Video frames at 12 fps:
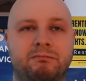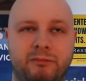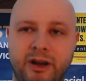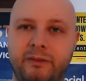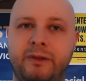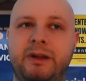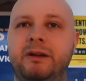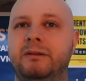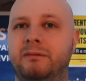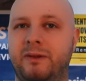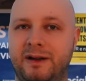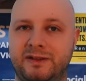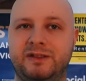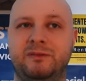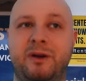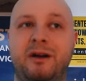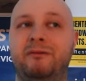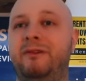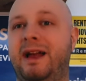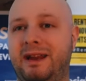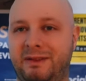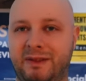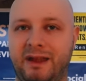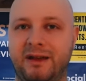rarely rises above
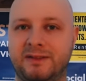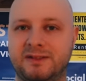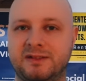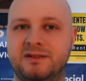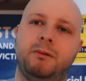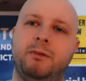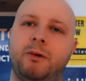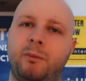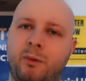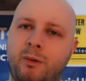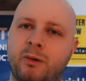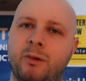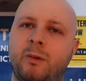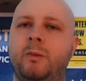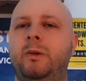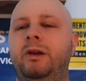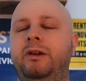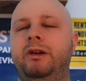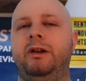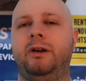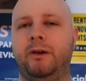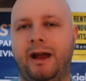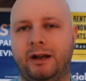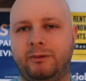anything else. The more we
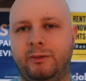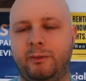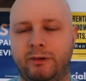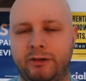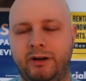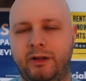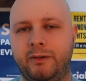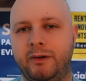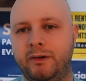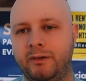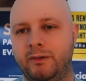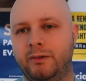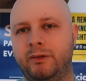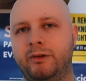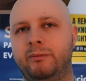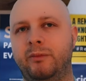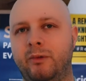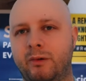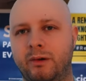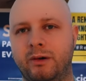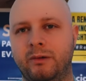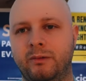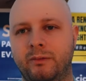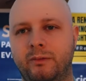interact with one another, the
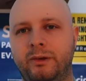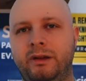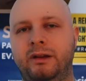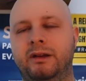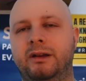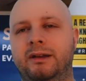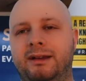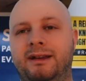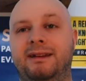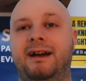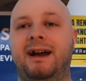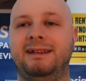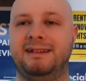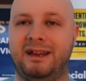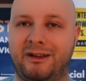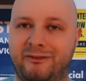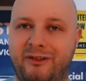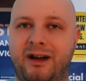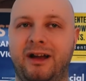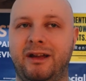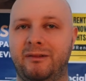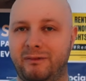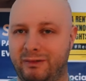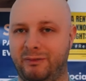more we can identify
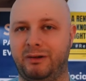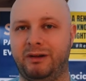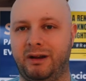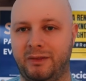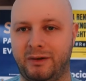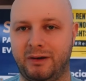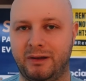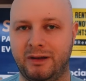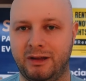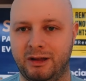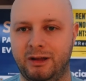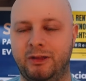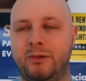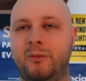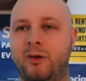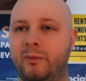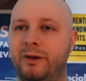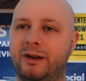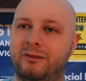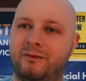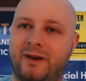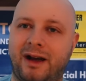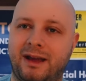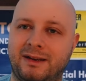with one another, the more we can
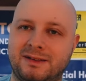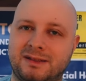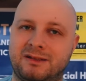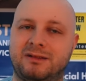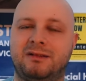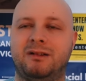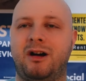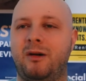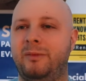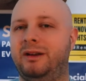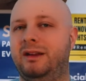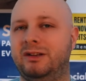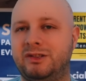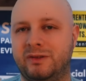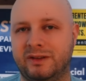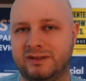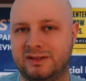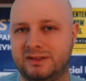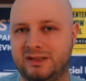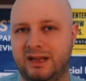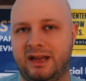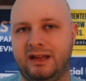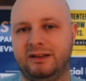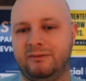find common interests
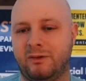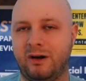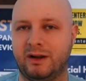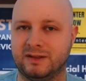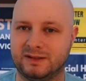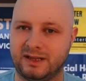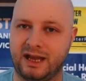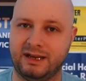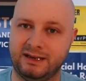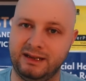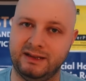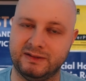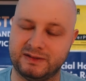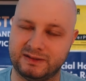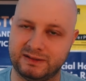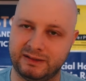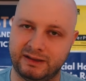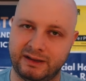and wants and needs.